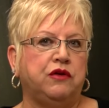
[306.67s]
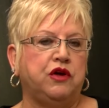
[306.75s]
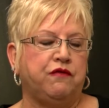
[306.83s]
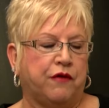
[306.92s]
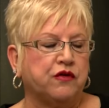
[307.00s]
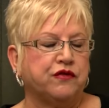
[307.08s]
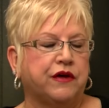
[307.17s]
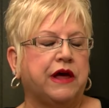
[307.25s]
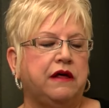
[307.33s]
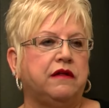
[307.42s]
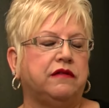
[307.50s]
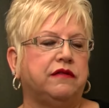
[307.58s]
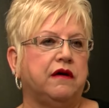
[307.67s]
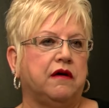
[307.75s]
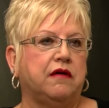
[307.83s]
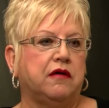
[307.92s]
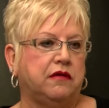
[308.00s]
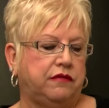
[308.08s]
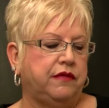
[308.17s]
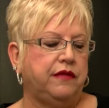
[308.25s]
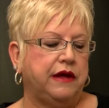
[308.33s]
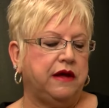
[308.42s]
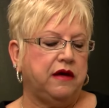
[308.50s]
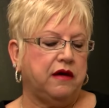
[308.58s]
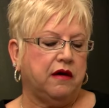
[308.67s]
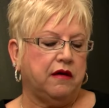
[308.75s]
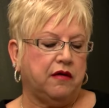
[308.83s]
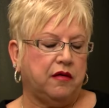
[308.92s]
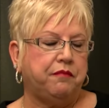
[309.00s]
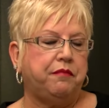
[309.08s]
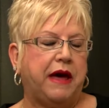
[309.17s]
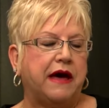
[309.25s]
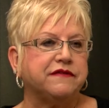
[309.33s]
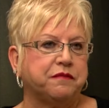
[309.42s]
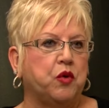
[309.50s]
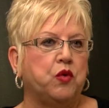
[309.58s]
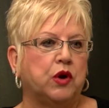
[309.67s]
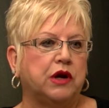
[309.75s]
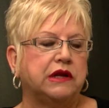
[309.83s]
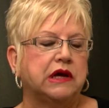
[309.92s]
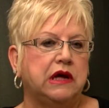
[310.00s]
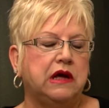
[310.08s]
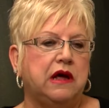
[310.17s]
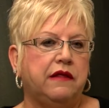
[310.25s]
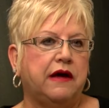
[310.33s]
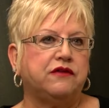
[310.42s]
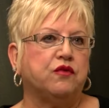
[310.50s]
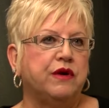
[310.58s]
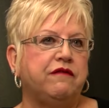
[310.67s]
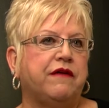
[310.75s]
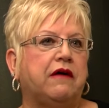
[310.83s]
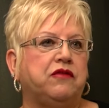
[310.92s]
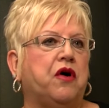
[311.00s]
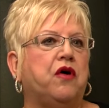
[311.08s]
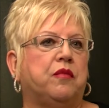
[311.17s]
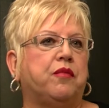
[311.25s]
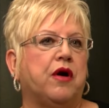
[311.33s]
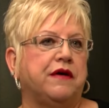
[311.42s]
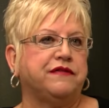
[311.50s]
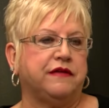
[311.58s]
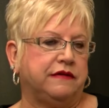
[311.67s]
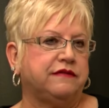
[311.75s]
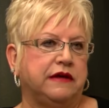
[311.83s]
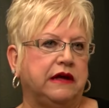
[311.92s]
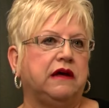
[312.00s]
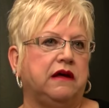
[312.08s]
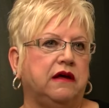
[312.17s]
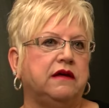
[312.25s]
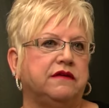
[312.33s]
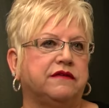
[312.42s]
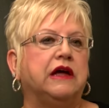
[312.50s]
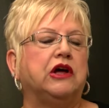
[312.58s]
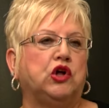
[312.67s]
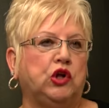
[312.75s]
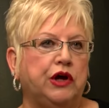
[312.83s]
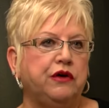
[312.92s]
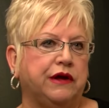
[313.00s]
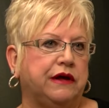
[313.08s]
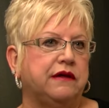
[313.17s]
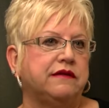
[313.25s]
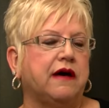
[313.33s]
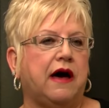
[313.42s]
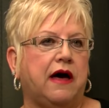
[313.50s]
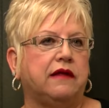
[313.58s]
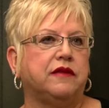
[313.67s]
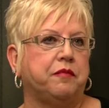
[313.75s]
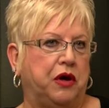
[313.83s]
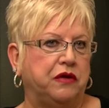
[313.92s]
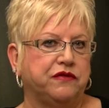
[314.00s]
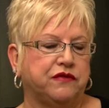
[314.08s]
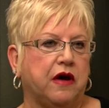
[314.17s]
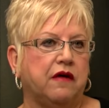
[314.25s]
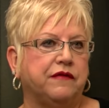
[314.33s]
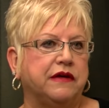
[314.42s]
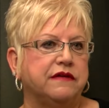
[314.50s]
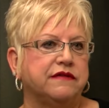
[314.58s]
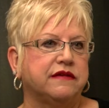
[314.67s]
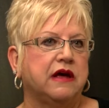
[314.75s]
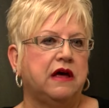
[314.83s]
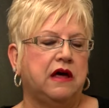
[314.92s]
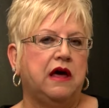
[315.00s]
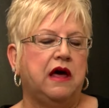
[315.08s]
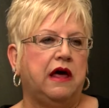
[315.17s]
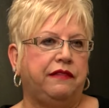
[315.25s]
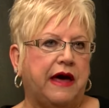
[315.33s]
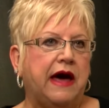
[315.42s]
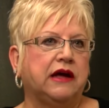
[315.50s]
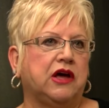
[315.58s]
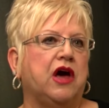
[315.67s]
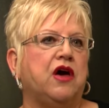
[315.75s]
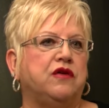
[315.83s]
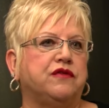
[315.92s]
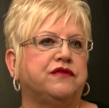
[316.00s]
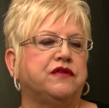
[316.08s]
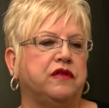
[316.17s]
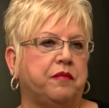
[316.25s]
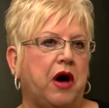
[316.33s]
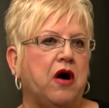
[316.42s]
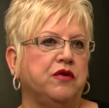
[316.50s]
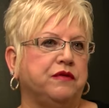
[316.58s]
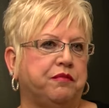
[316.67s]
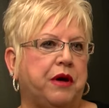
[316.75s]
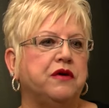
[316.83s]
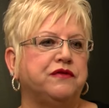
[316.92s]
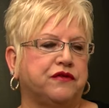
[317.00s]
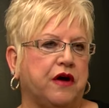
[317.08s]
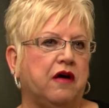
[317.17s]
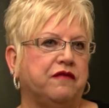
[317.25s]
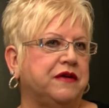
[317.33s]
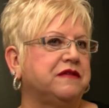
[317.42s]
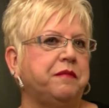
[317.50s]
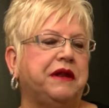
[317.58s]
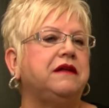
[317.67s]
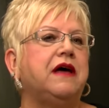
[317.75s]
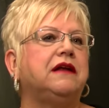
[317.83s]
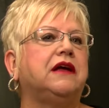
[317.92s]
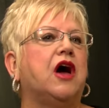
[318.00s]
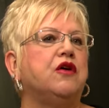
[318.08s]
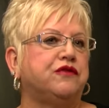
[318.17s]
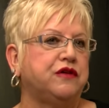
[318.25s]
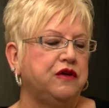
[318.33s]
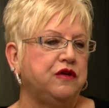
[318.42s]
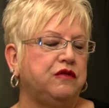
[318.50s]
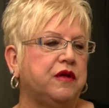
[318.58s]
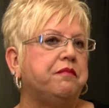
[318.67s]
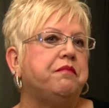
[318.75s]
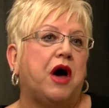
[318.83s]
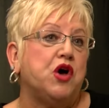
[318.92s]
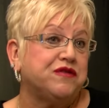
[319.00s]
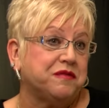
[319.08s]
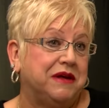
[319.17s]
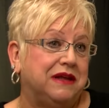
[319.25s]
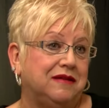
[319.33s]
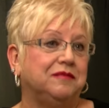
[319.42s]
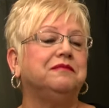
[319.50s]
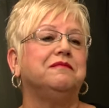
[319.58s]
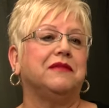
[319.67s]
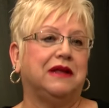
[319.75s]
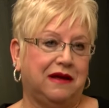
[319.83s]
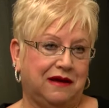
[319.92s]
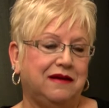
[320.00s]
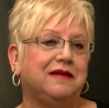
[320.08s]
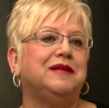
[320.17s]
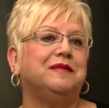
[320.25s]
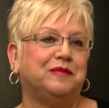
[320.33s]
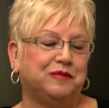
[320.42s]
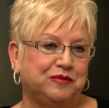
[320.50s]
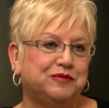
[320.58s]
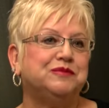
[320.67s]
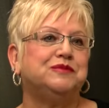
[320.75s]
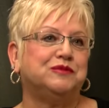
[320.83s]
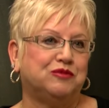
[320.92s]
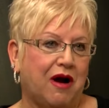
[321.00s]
you first get the passport, That $25 processing is included at the post office. Mm-hmm. That goes to the post office, but it doesn't go to the postman. You are teaching me because I did not know that.